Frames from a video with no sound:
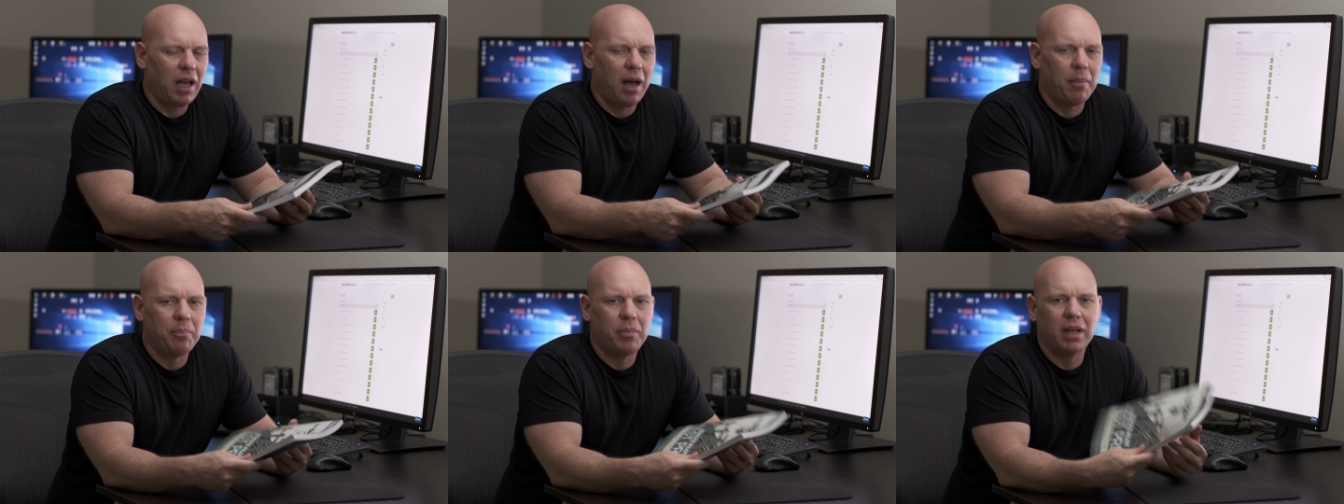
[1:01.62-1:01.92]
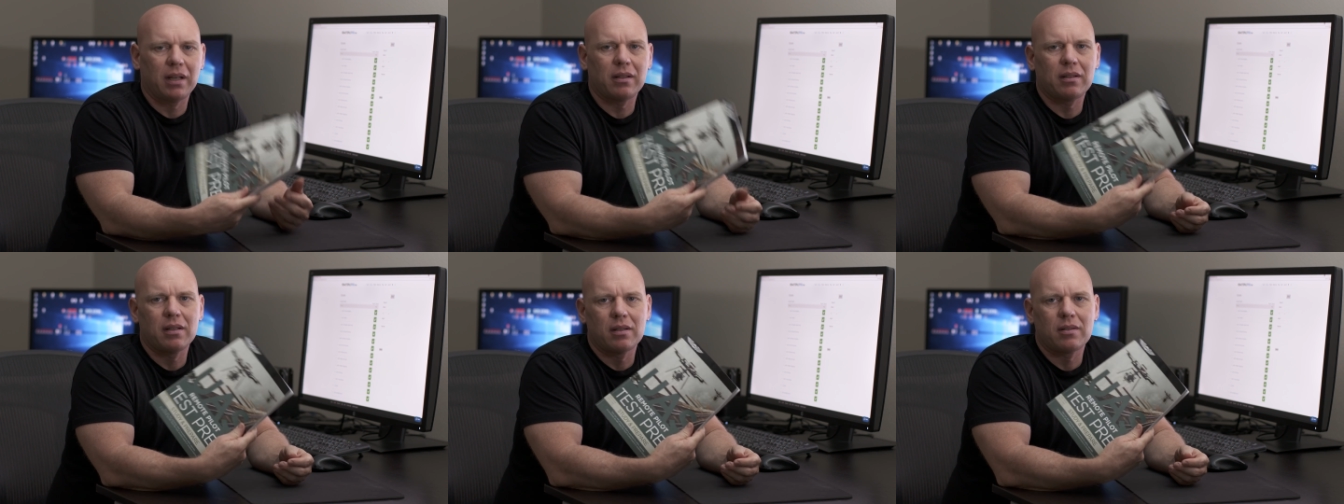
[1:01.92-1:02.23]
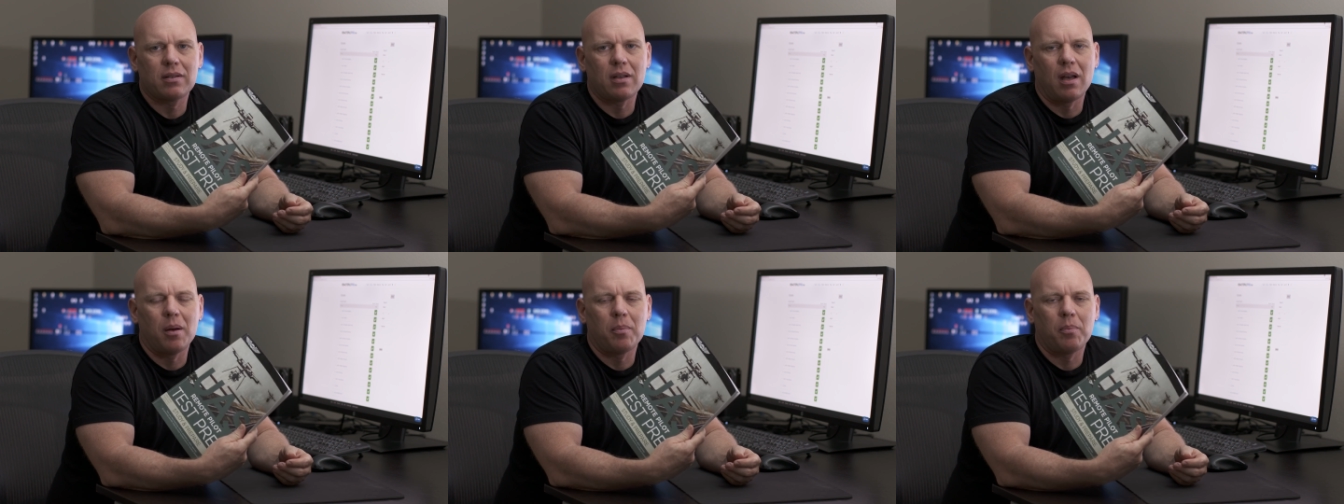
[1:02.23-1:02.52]
I picked
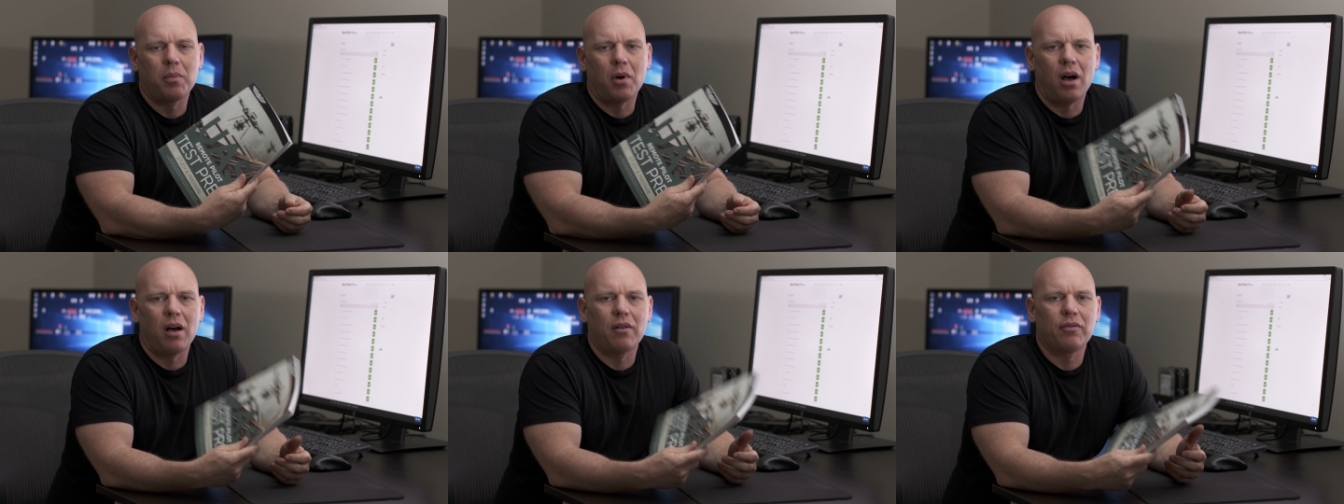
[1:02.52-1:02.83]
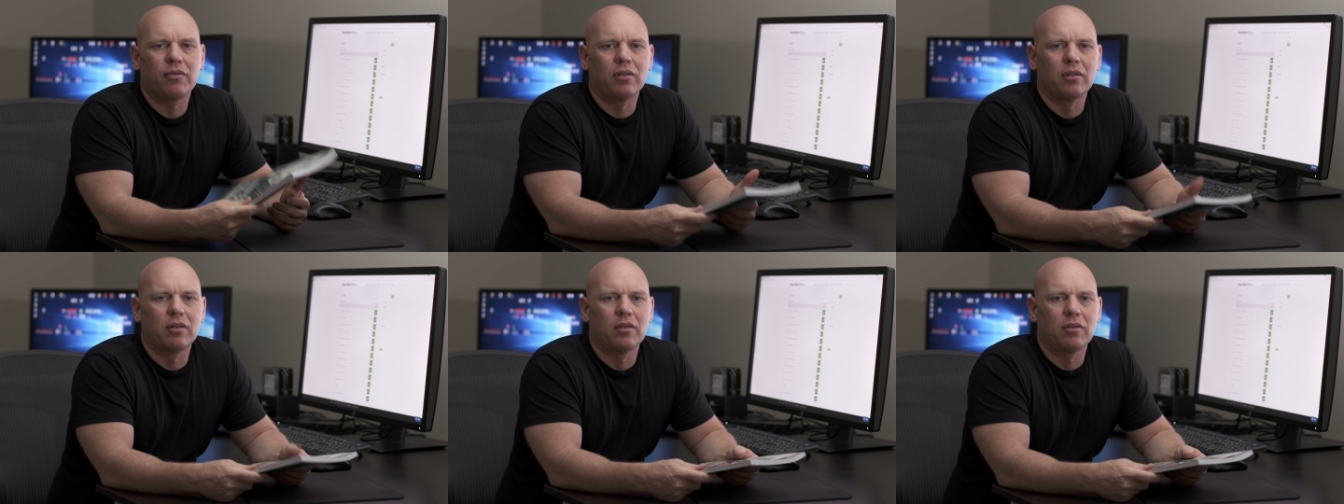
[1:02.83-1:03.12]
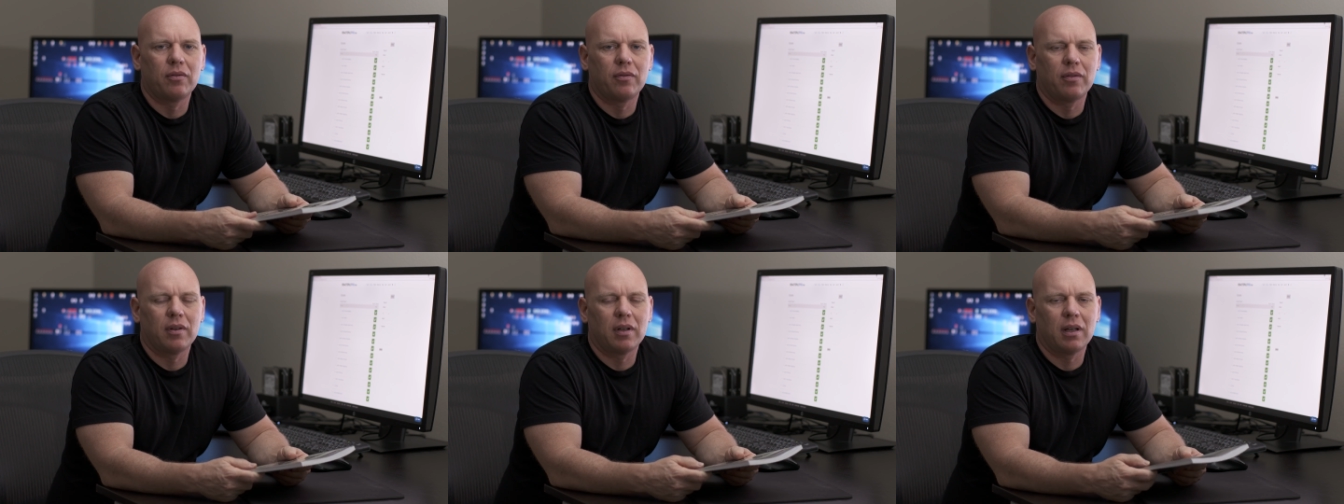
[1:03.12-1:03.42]
this up off
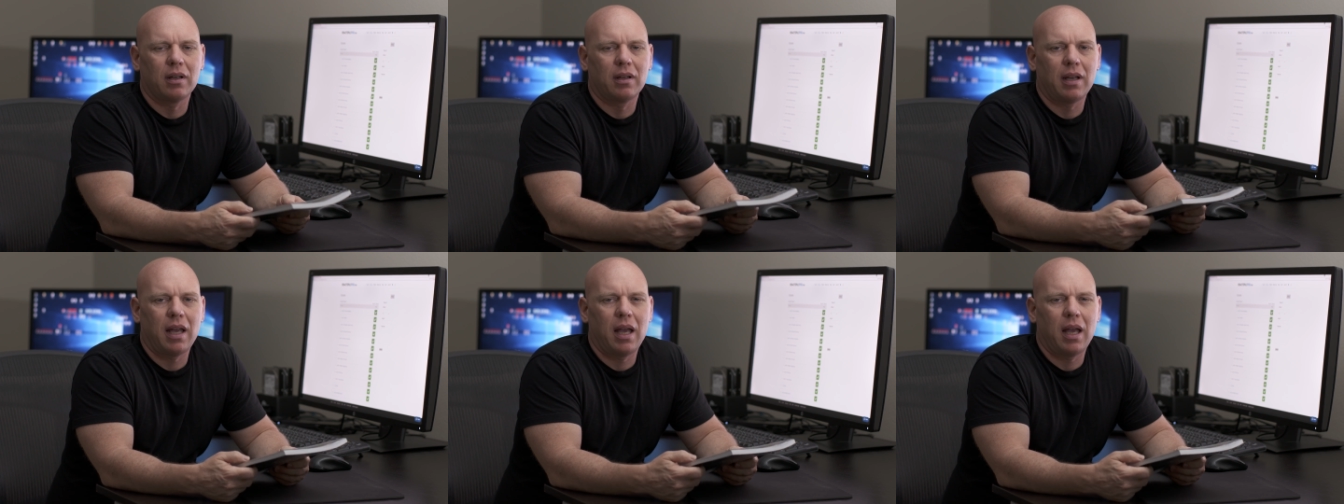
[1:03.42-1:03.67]
of uh,